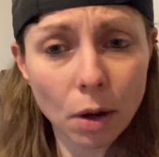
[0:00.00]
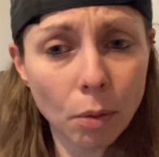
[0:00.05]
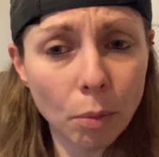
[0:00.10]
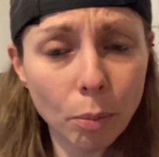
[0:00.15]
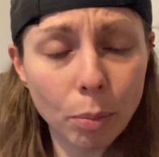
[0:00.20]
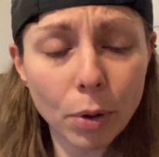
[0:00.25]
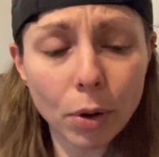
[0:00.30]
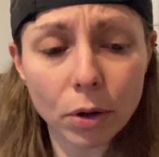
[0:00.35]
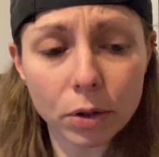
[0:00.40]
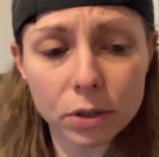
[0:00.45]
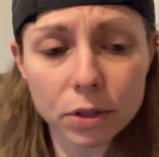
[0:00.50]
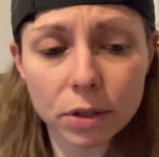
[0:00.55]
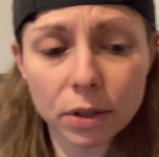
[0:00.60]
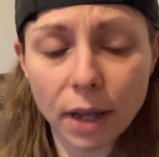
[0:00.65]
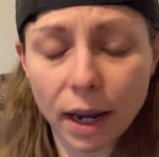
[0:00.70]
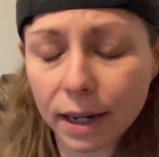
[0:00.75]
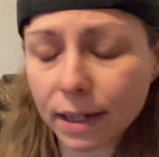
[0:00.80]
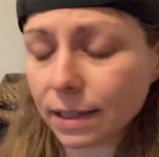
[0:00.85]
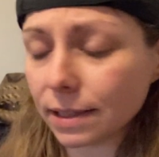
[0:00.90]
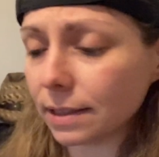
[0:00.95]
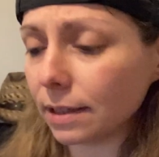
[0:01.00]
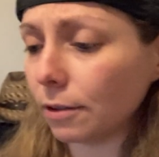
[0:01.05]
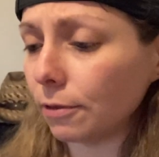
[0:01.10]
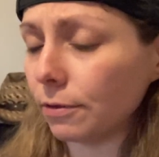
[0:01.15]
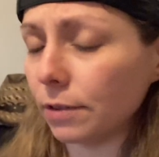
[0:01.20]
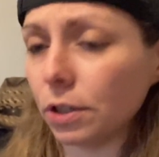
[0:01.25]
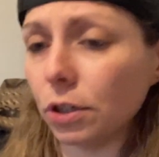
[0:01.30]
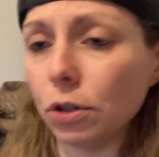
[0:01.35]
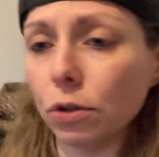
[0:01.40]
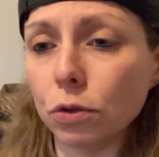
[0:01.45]
But that in itself
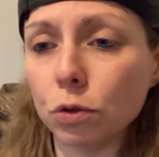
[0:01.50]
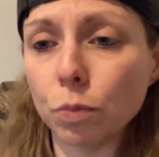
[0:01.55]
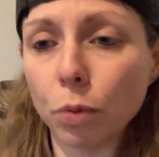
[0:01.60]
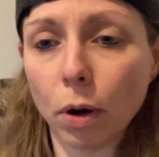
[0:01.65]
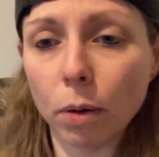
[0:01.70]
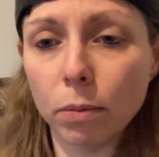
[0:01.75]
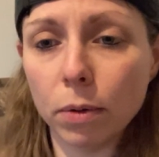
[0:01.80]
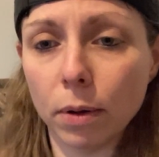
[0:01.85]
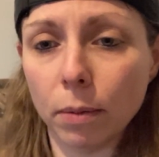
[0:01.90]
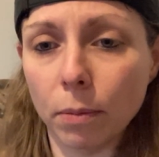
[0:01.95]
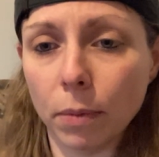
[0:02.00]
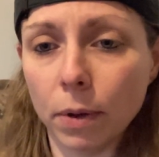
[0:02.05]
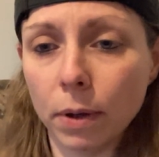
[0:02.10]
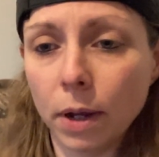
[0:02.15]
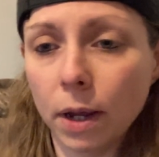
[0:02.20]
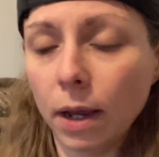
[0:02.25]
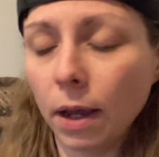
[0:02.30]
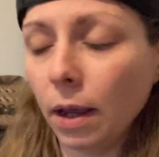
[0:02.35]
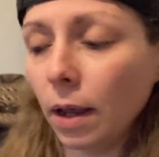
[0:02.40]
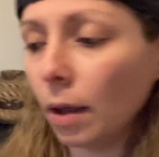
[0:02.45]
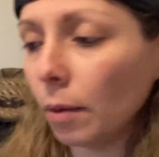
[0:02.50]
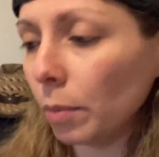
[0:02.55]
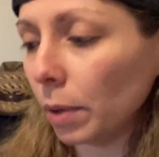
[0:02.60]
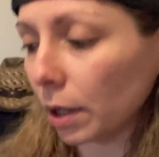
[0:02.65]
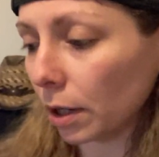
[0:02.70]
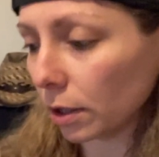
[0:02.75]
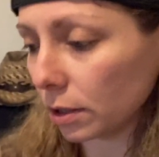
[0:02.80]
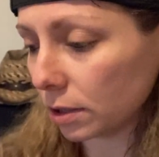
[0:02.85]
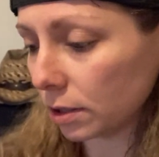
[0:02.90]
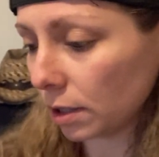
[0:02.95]
is a huge problem
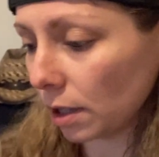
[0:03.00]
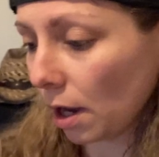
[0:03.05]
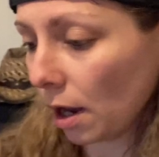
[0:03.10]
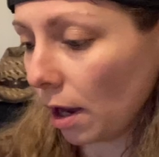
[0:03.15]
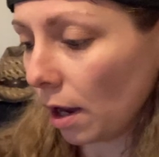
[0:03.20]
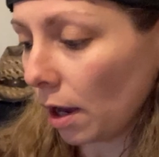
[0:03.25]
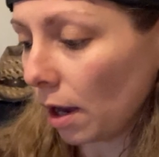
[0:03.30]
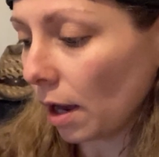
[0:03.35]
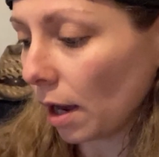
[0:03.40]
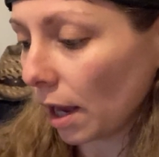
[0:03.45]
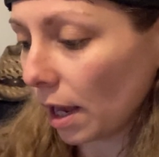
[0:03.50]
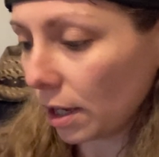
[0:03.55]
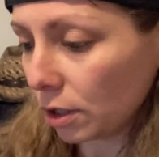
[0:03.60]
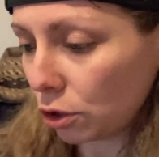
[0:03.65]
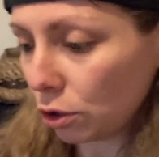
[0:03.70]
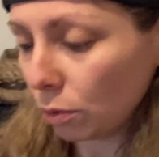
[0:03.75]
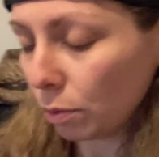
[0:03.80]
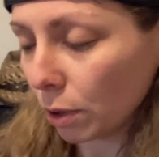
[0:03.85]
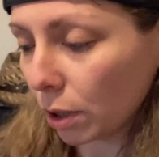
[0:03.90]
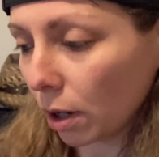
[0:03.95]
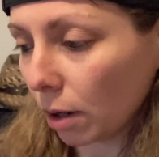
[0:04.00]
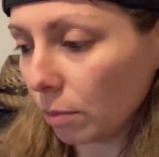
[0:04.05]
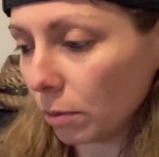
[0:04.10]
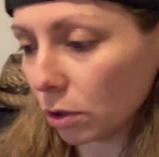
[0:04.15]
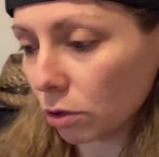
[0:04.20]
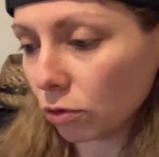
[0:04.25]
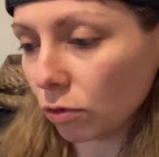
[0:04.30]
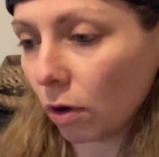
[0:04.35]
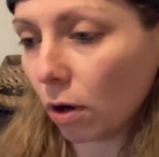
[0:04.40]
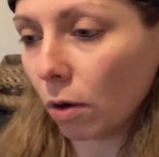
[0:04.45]
because as you become the
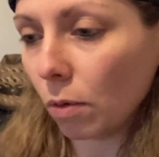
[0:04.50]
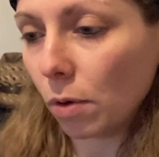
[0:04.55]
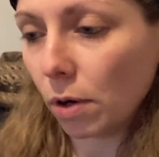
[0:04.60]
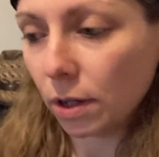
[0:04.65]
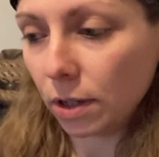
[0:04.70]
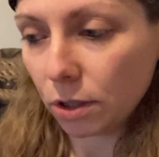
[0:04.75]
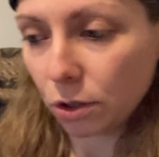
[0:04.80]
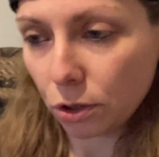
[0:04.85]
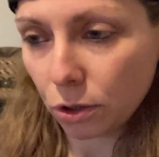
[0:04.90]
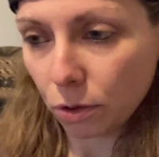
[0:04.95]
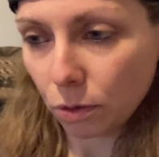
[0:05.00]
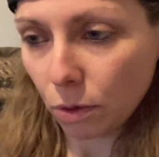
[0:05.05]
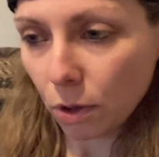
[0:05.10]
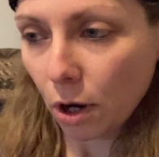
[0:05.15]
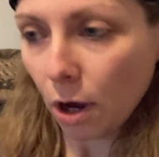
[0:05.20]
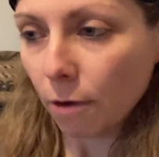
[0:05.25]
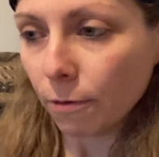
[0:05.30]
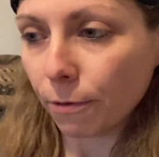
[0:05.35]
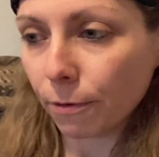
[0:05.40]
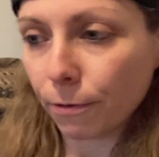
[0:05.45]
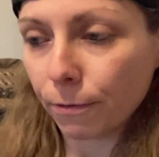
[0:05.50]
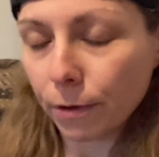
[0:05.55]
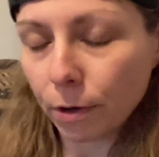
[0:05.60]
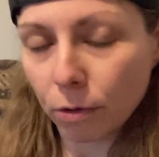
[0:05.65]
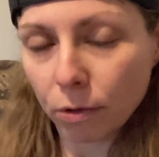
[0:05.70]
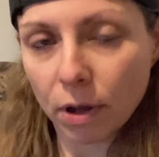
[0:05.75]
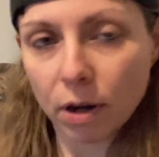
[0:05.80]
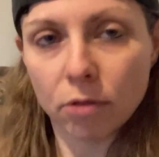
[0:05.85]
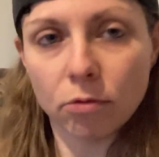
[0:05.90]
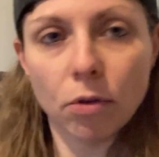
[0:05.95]
strong one, as you fulfill
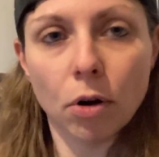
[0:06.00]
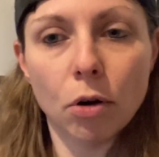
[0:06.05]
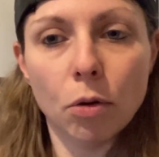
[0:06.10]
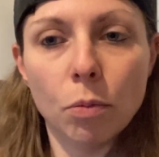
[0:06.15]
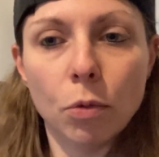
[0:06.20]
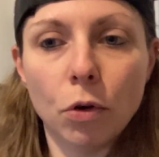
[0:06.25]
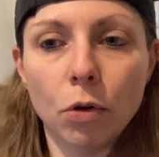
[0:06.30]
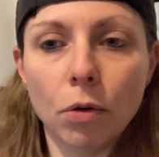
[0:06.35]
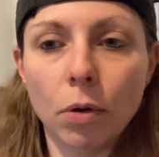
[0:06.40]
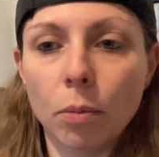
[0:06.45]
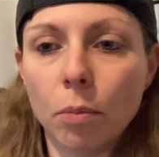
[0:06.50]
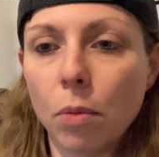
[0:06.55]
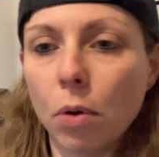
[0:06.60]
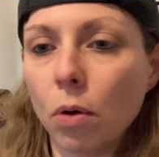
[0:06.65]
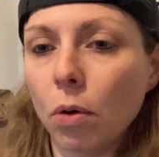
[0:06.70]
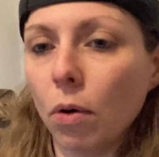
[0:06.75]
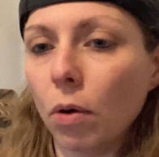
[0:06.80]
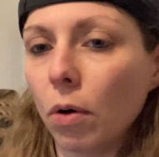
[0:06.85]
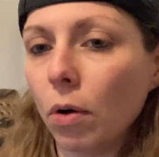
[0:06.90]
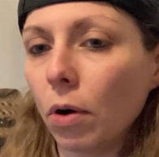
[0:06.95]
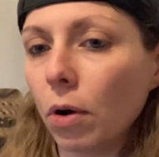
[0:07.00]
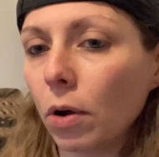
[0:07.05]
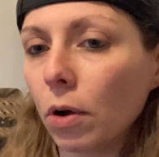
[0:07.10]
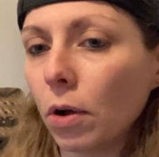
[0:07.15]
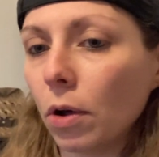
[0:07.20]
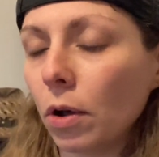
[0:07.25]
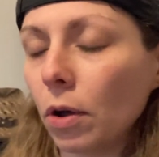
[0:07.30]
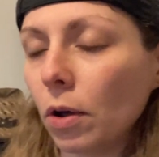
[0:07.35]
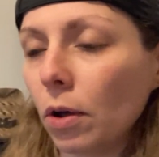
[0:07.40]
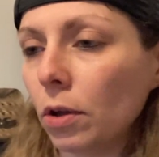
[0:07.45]
that role more and more,
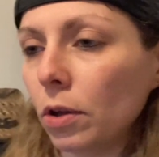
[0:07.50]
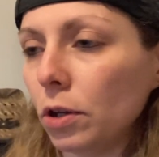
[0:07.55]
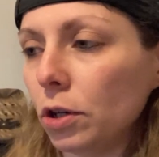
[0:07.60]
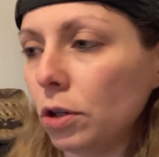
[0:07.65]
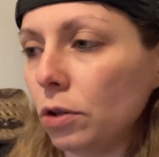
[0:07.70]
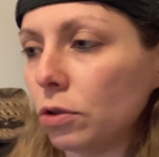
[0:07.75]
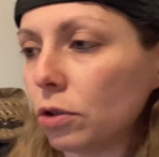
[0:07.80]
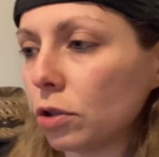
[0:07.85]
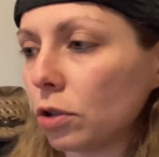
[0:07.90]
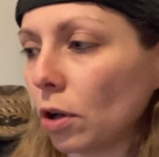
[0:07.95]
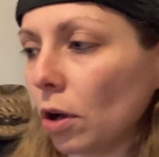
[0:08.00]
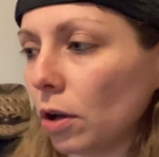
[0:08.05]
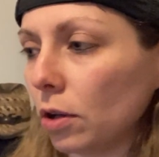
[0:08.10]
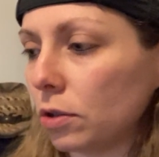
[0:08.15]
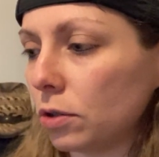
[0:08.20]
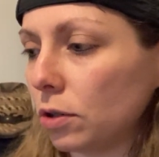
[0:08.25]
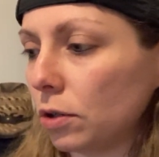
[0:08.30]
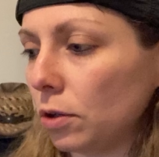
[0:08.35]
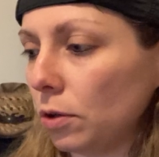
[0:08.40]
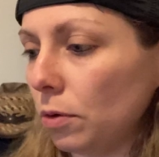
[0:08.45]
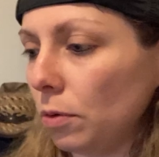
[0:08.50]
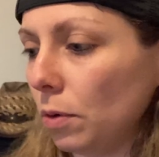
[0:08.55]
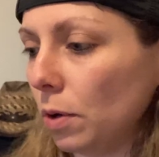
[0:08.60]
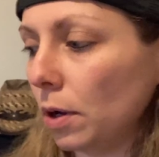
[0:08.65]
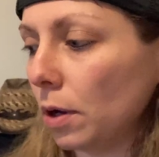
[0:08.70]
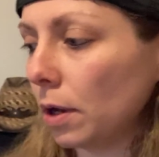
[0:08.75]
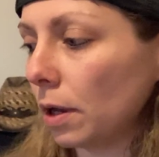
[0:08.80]
you start to